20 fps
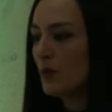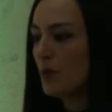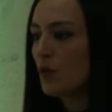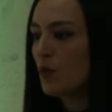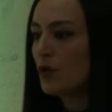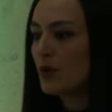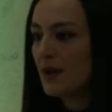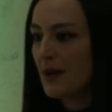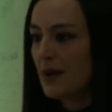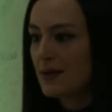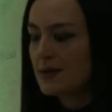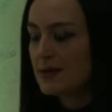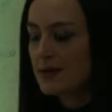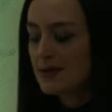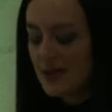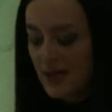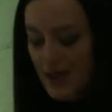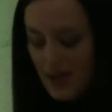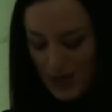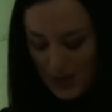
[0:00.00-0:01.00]
more
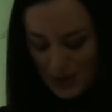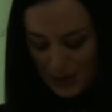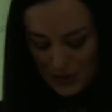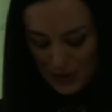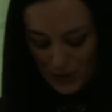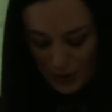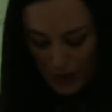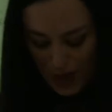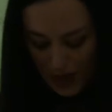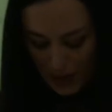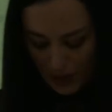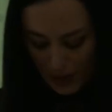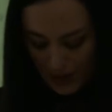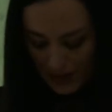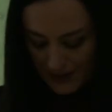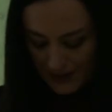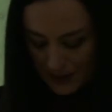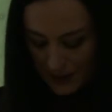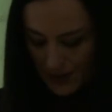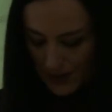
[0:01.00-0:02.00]
tasks. So I will
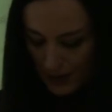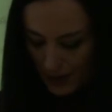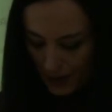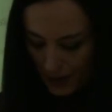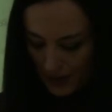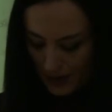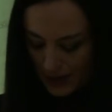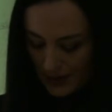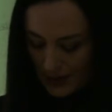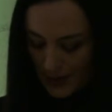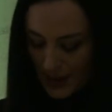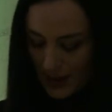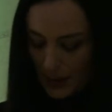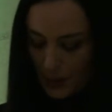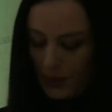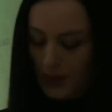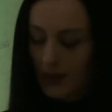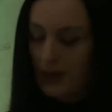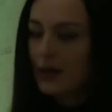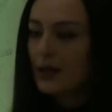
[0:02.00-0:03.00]
not be long.
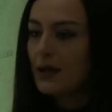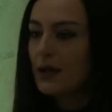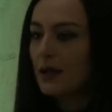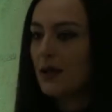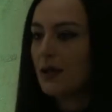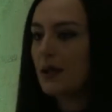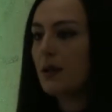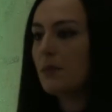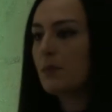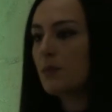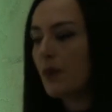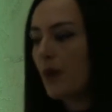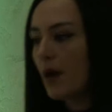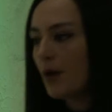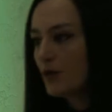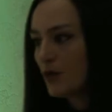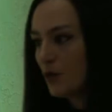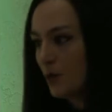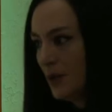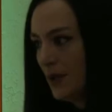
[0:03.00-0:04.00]
We're really
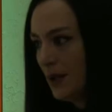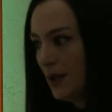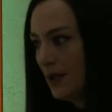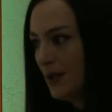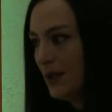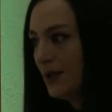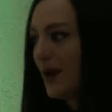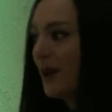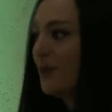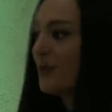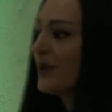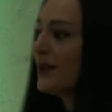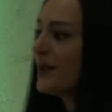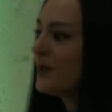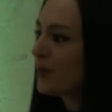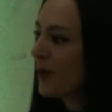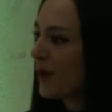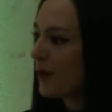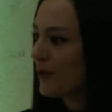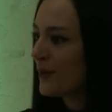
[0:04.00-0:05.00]
proud to be here. I'm really
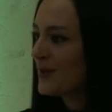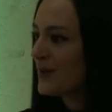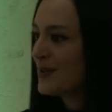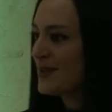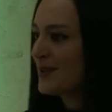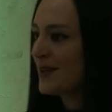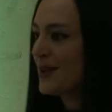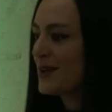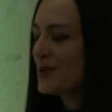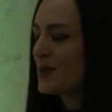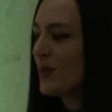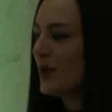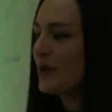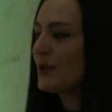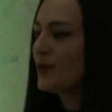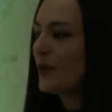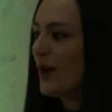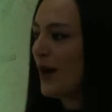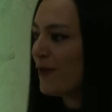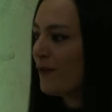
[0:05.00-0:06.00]
proud this year as well
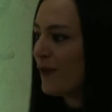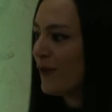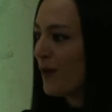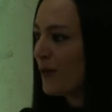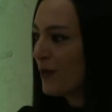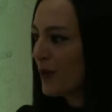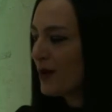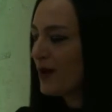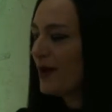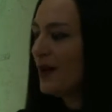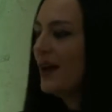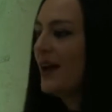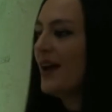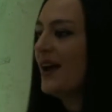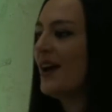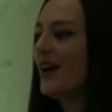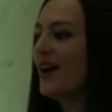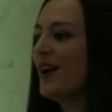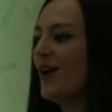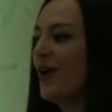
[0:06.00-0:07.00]
to have our
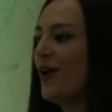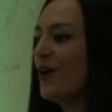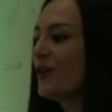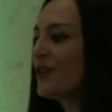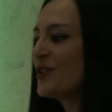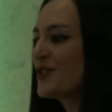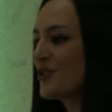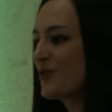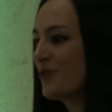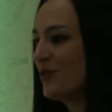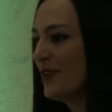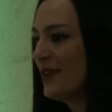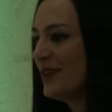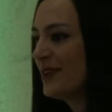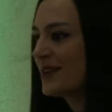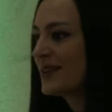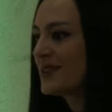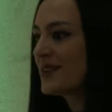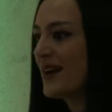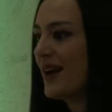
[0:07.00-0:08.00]
Orange
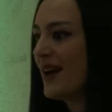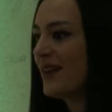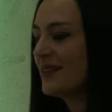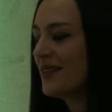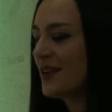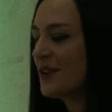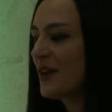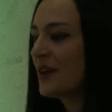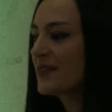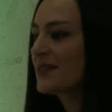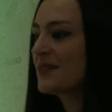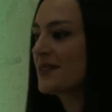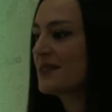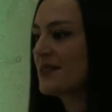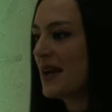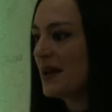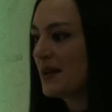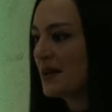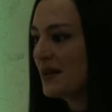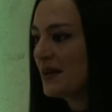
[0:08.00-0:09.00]
colleagues and directors
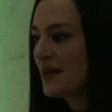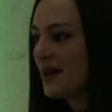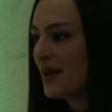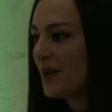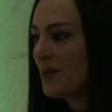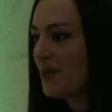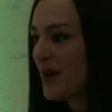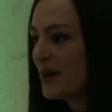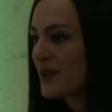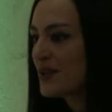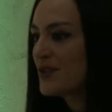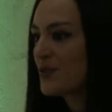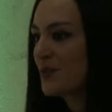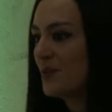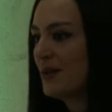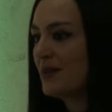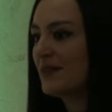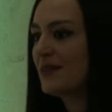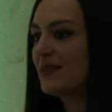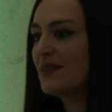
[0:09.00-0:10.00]
and the
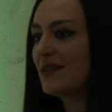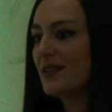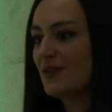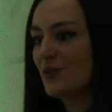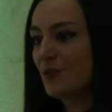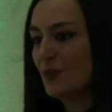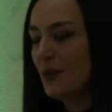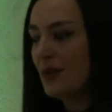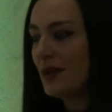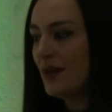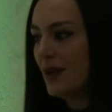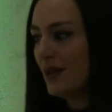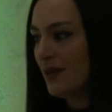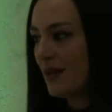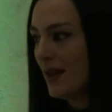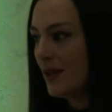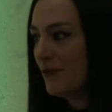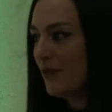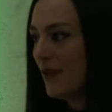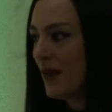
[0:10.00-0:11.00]
management to be at
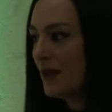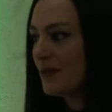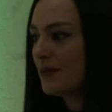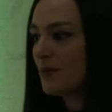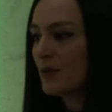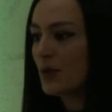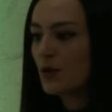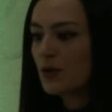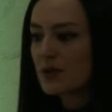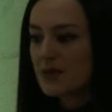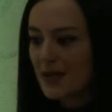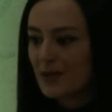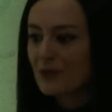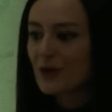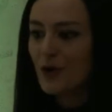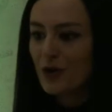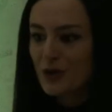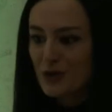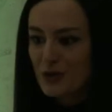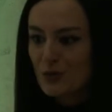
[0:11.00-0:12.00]
the event, because
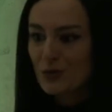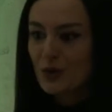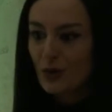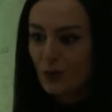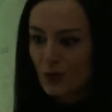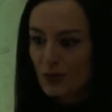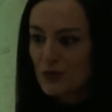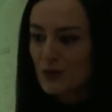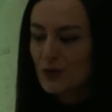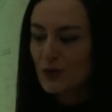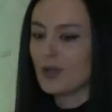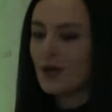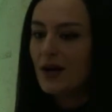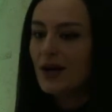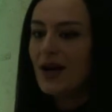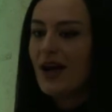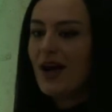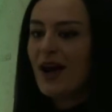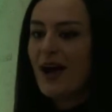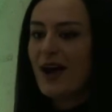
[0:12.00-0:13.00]
at Orange we also
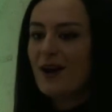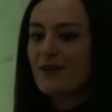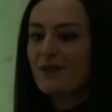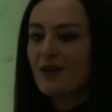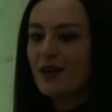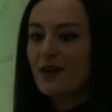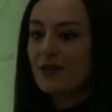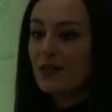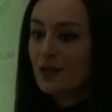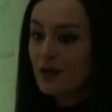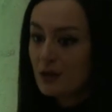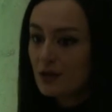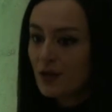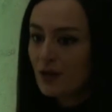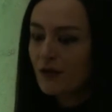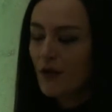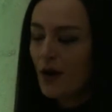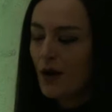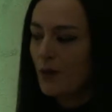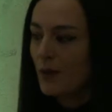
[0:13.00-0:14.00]
have a third
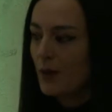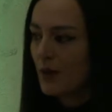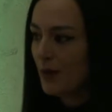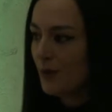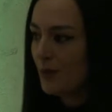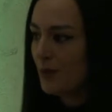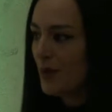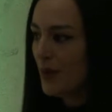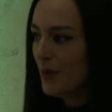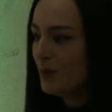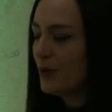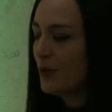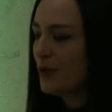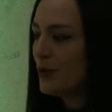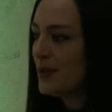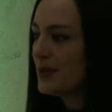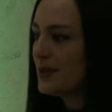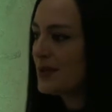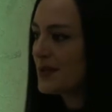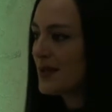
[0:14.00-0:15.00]
of our
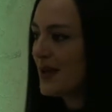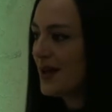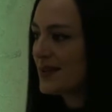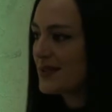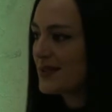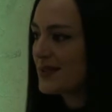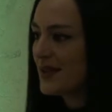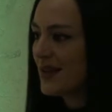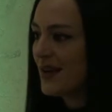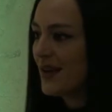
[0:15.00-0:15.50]
employees as